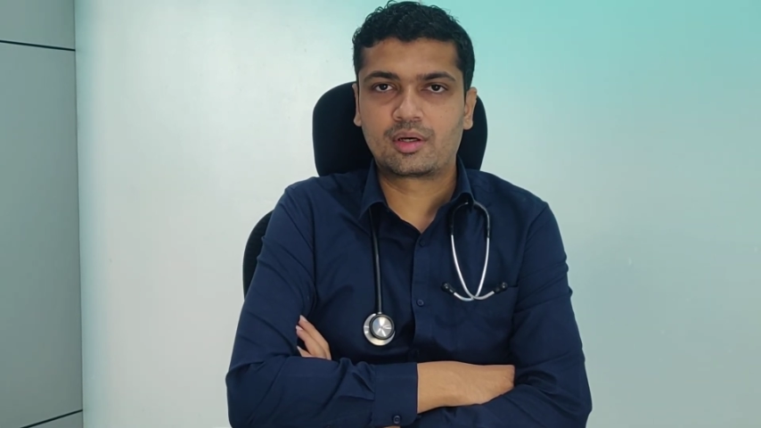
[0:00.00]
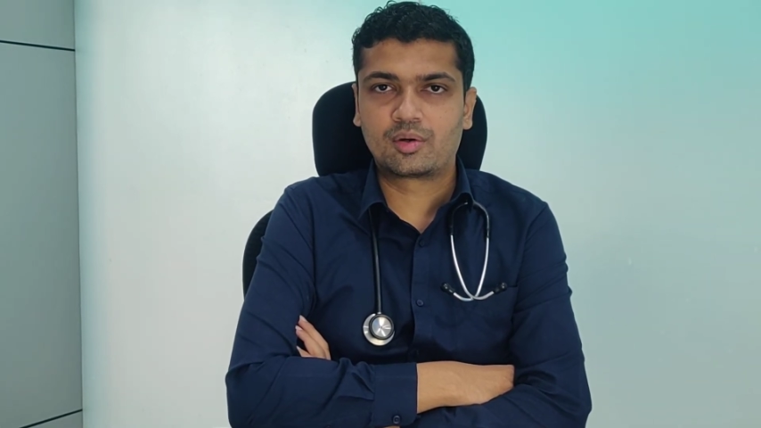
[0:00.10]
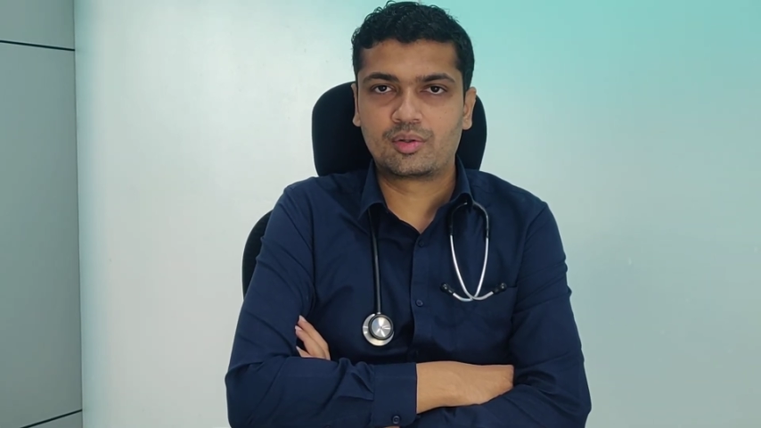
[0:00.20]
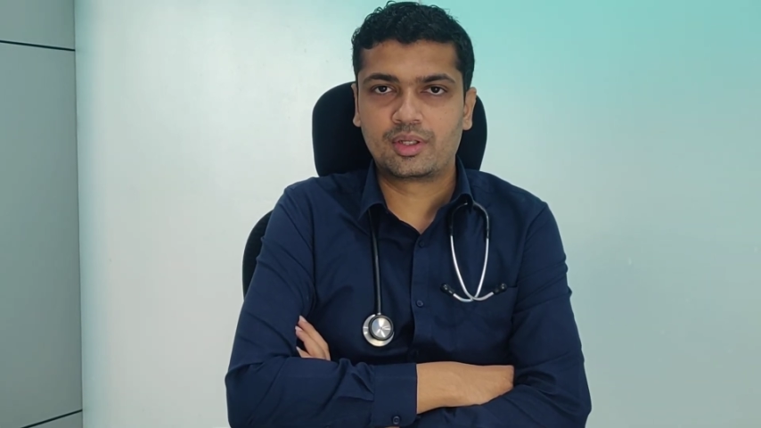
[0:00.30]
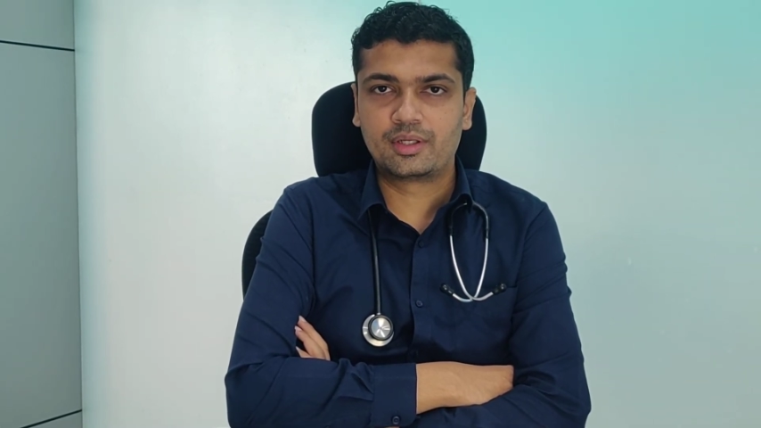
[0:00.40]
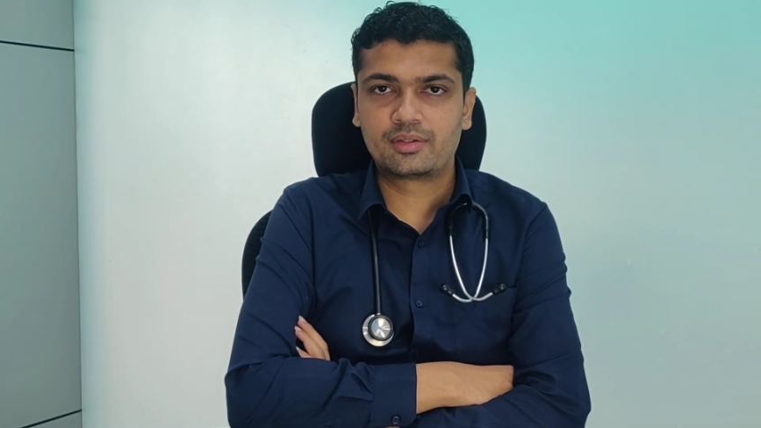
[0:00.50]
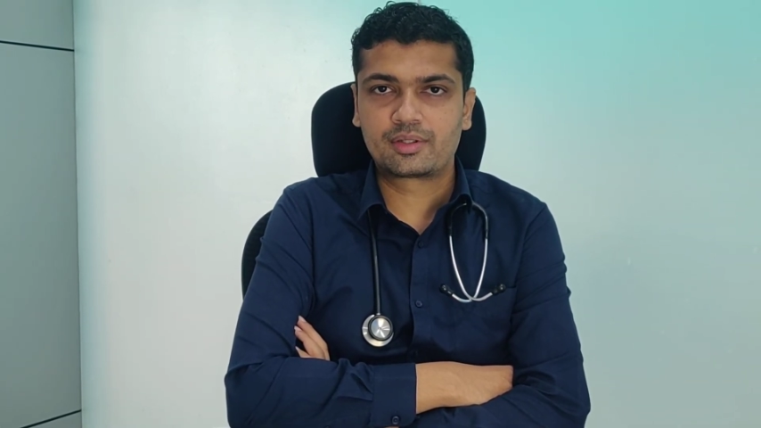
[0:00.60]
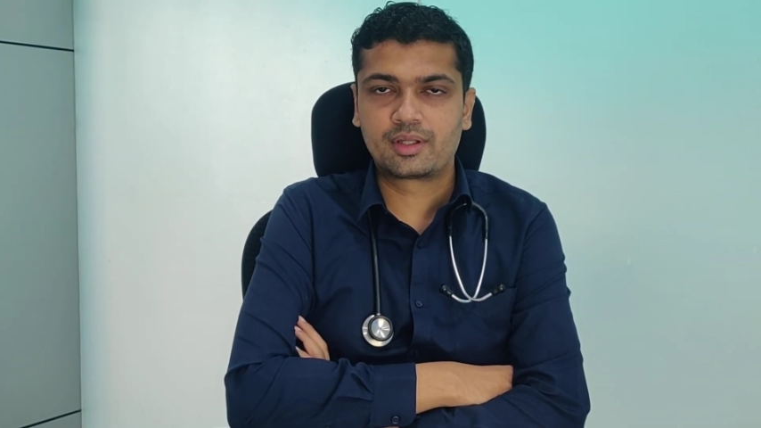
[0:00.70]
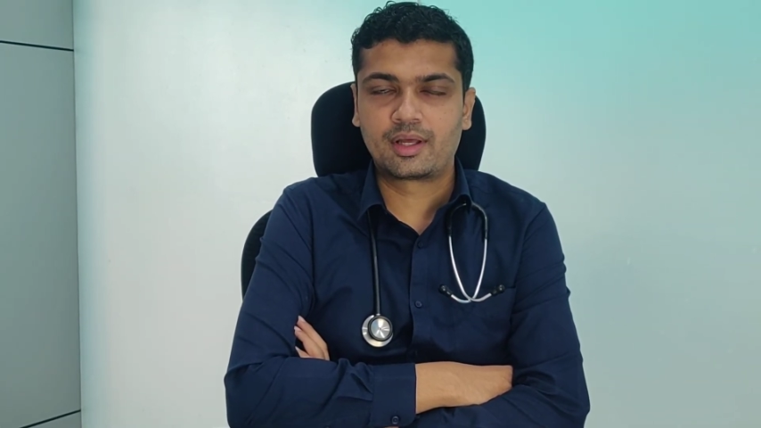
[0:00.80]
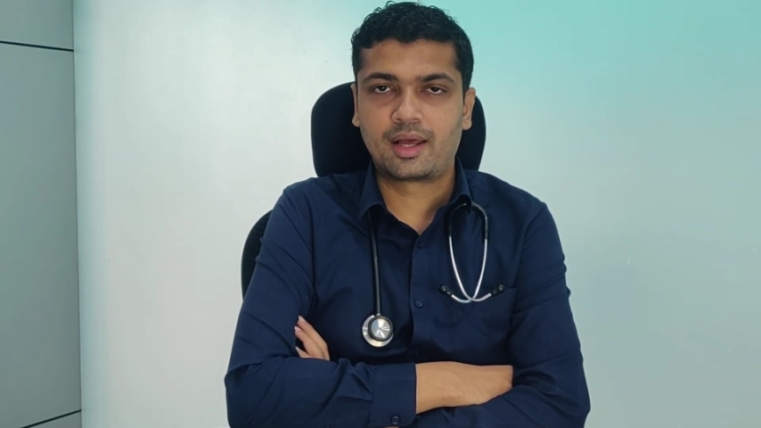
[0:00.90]
coronaries,
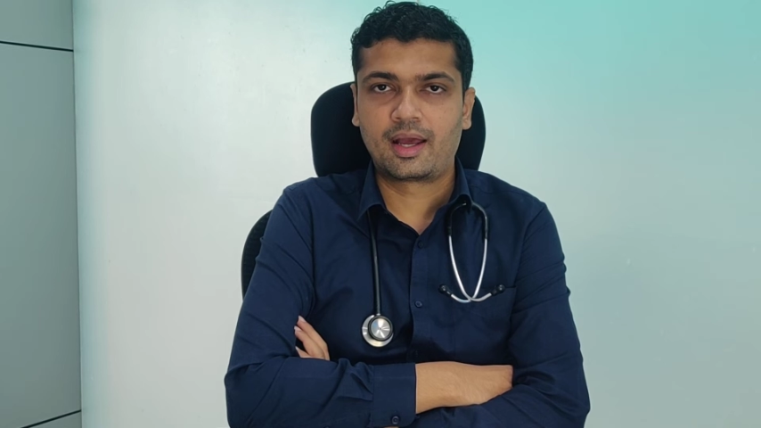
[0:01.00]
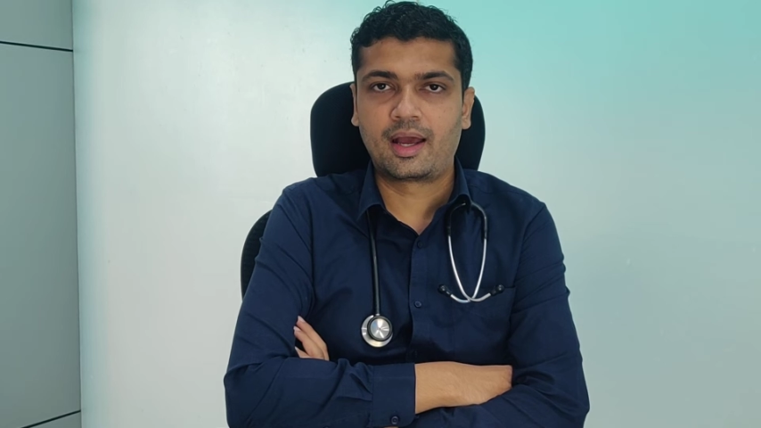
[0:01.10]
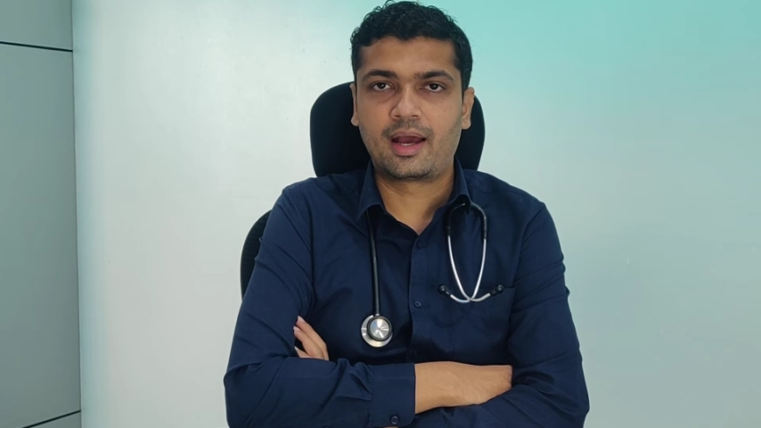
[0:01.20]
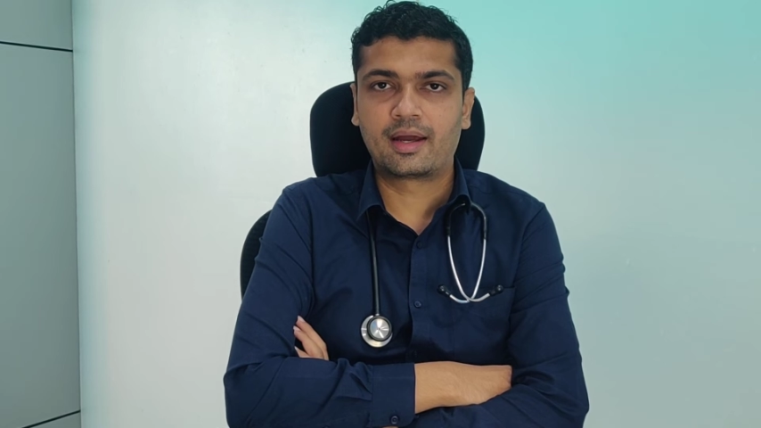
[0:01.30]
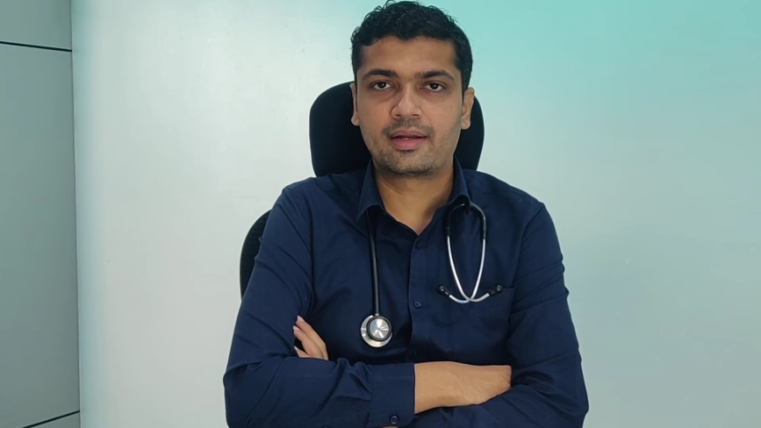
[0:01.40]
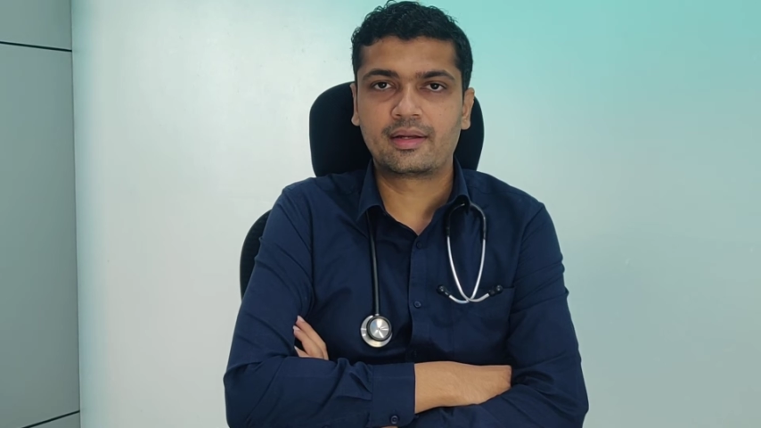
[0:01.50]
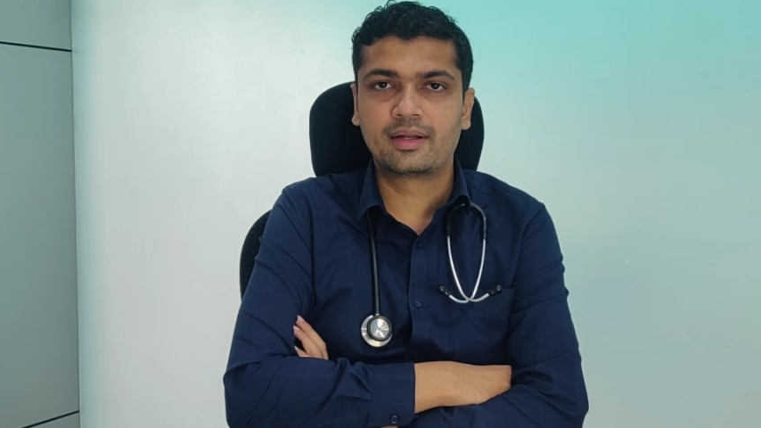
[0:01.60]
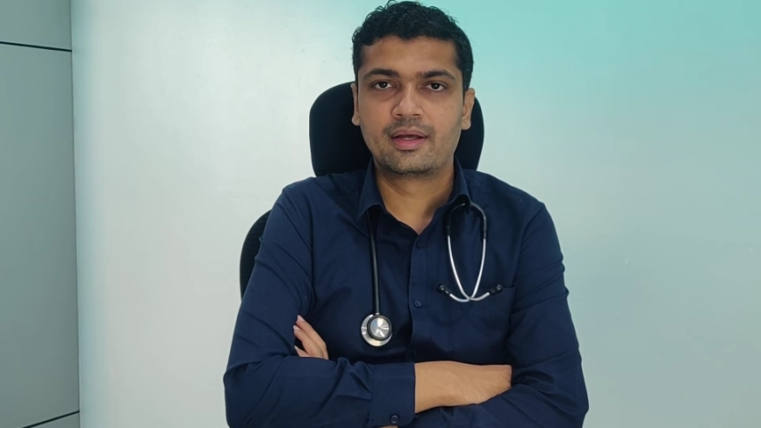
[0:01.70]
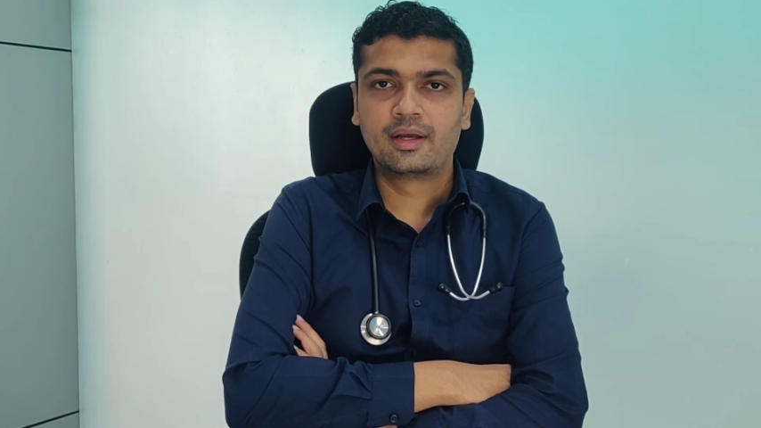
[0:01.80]
and